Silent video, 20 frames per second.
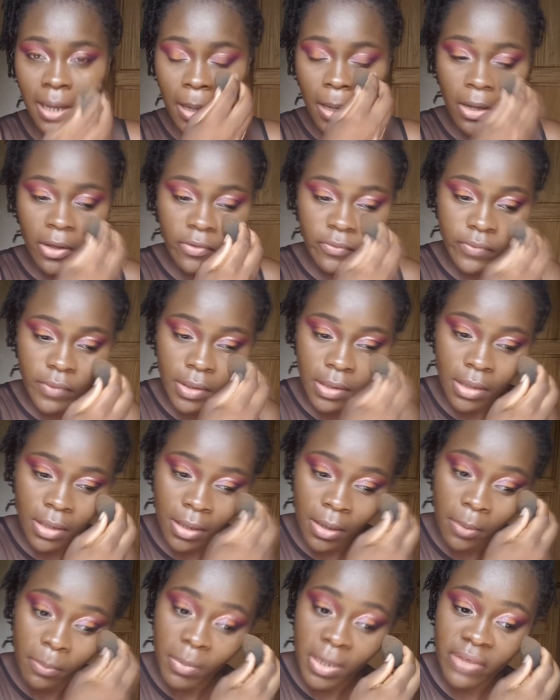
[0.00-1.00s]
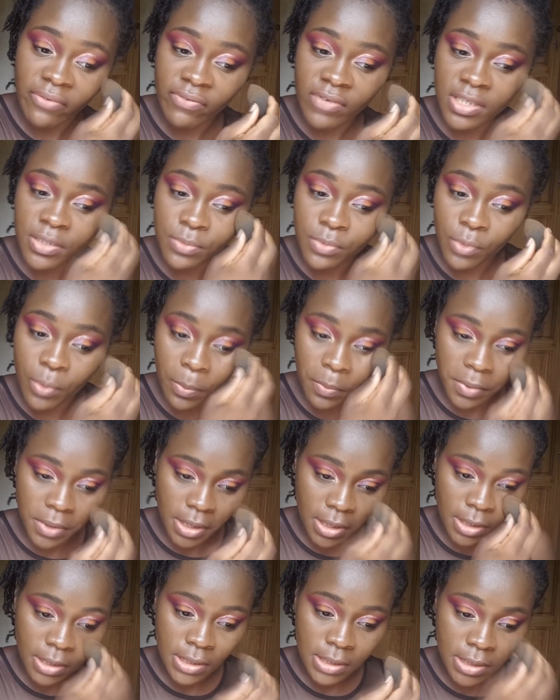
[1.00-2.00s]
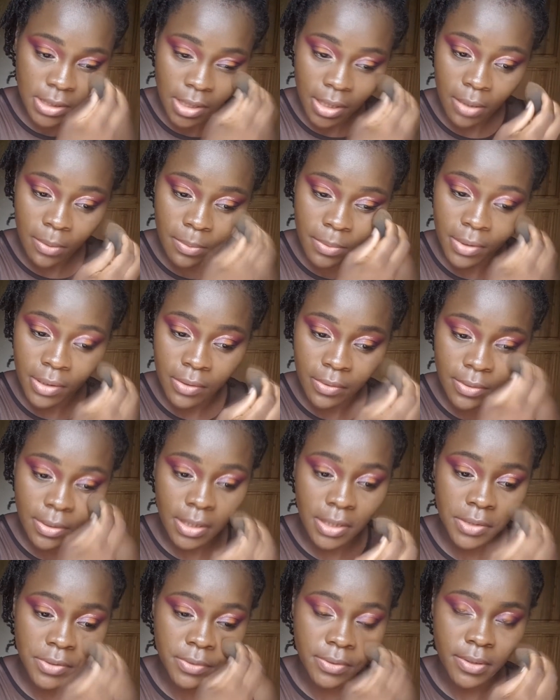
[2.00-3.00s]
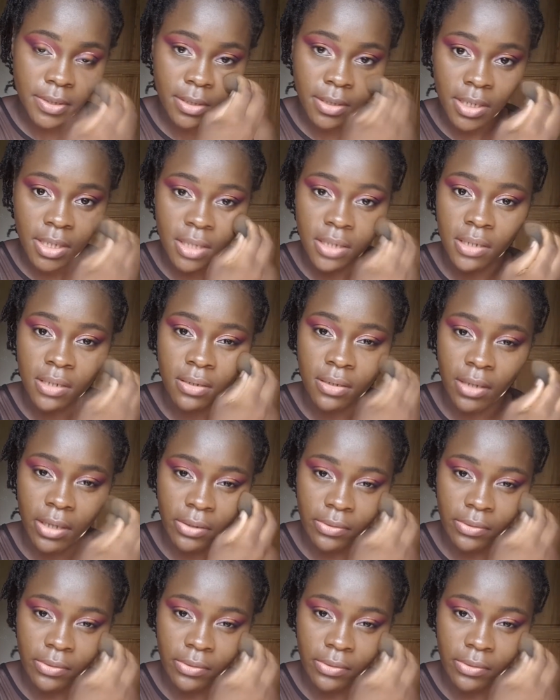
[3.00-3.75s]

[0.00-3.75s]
having my Facebook page about natural hair.